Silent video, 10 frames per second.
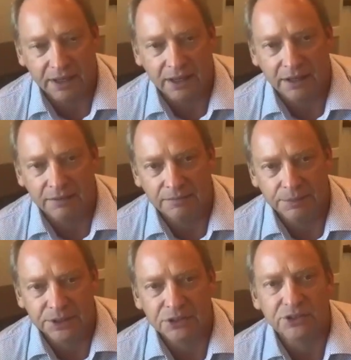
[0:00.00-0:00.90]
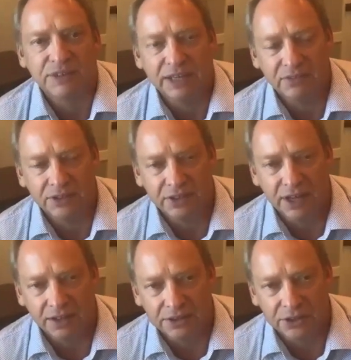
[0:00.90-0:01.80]
but there's a
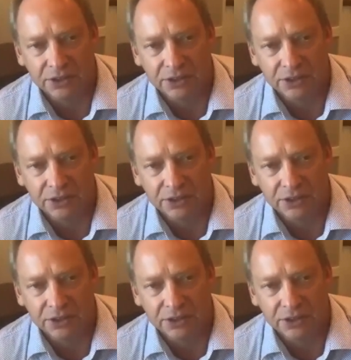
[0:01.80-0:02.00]
$500